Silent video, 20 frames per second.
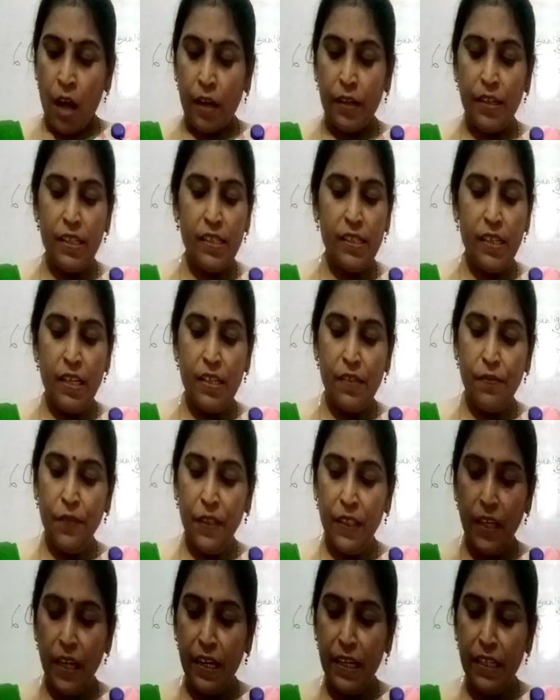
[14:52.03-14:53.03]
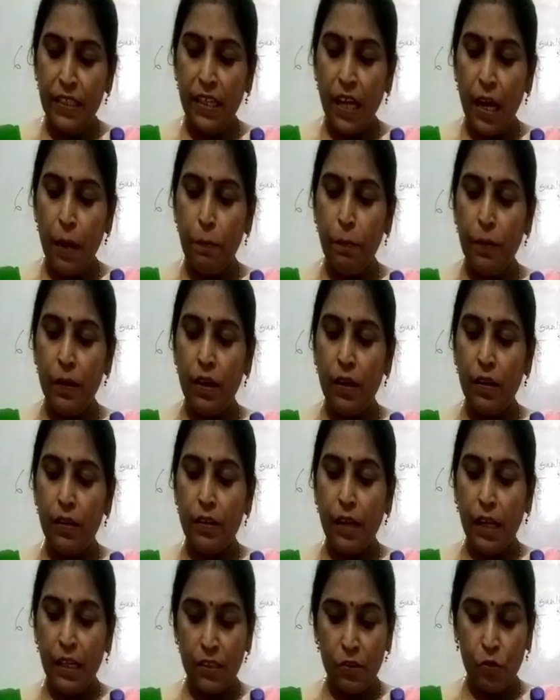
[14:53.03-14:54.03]
Discuss with an example.
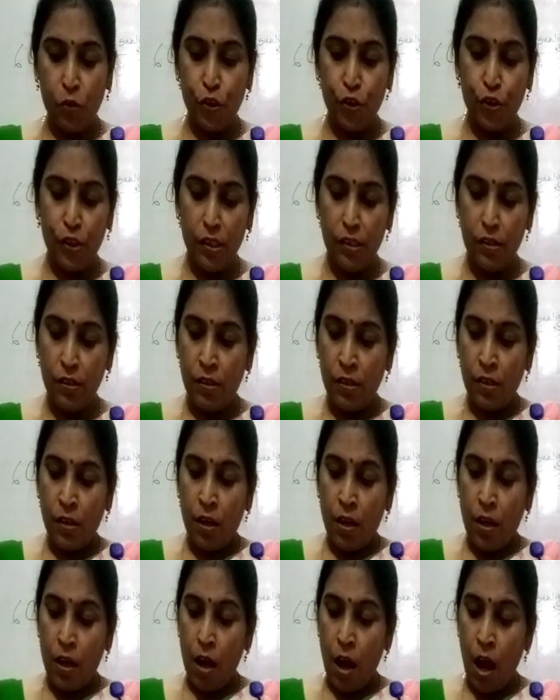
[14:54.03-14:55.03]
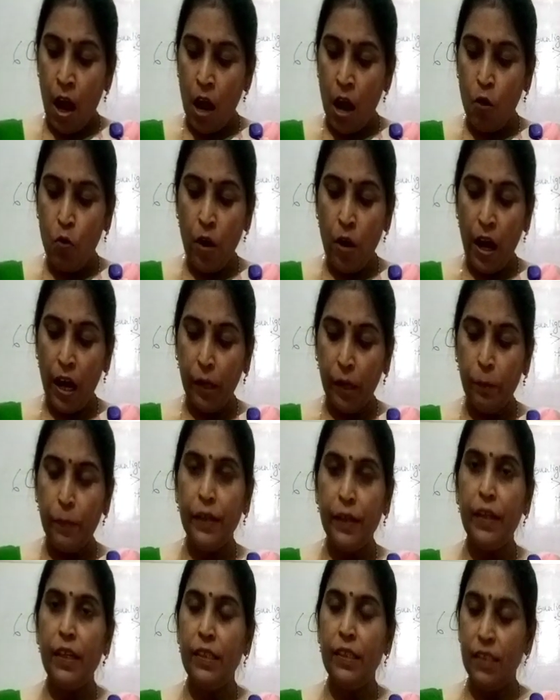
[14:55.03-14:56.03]
Next question. How
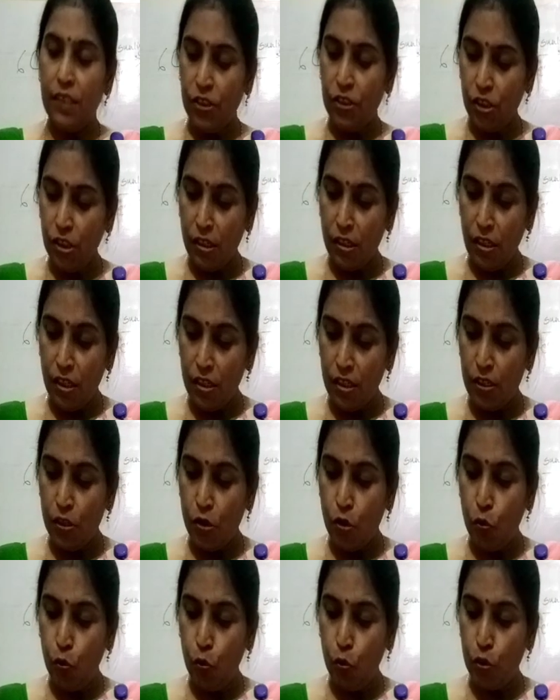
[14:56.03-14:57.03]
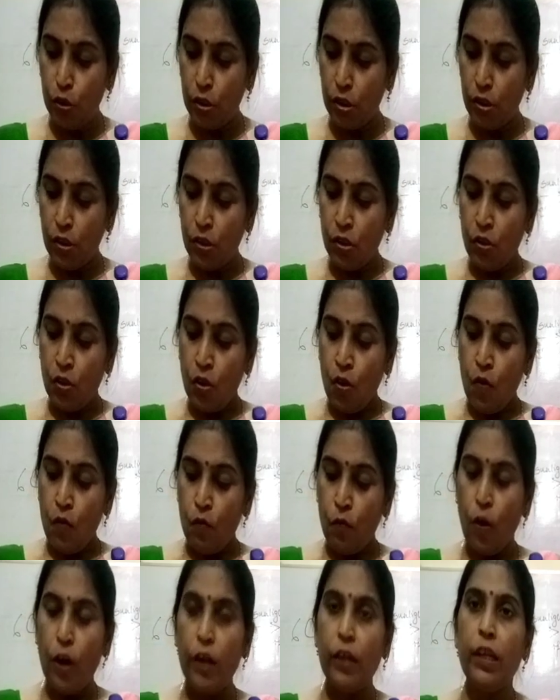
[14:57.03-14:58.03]
hybridization is used
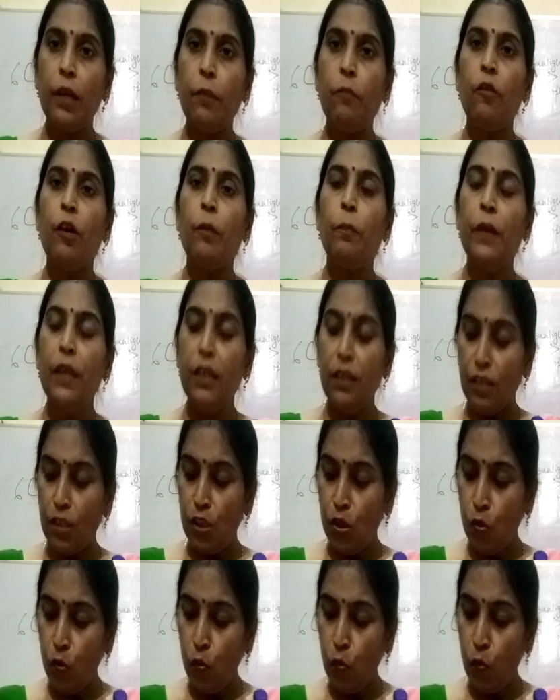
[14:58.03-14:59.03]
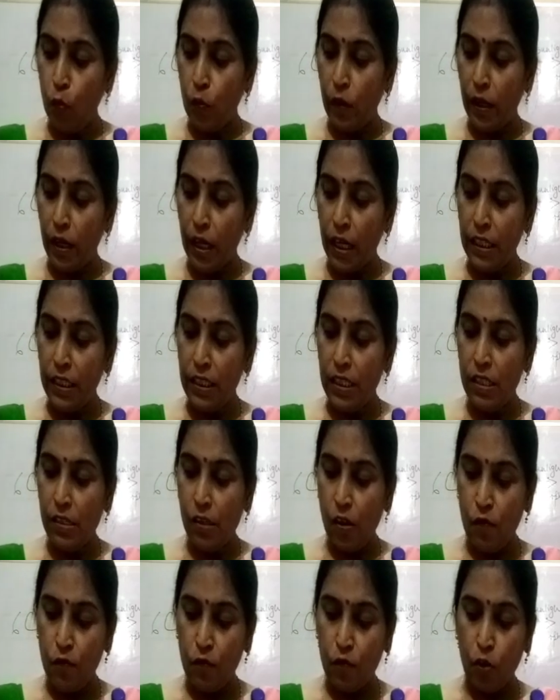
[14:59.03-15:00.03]
for developing new varieties
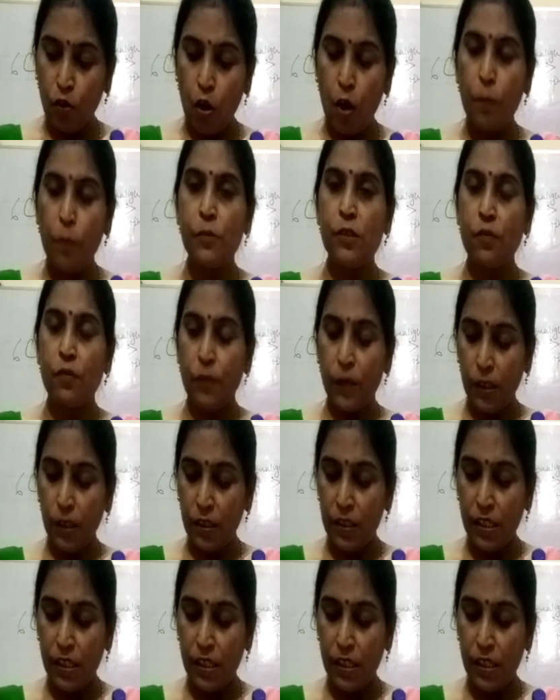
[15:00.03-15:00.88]
of crops with